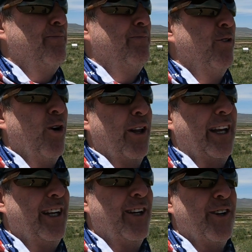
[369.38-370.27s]
rolling
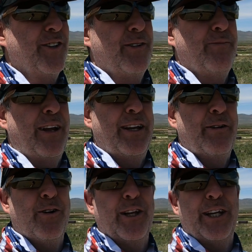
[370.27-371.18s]
hills, and
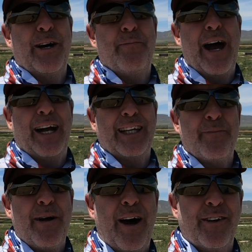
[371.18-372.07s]
then we'll end up back in
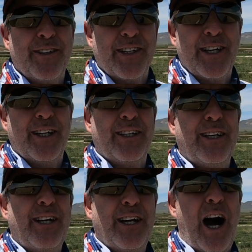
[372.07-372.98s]
the mountains,
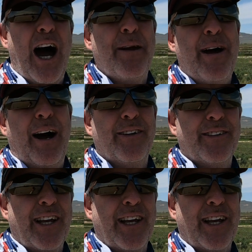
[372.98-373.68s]
high mountains.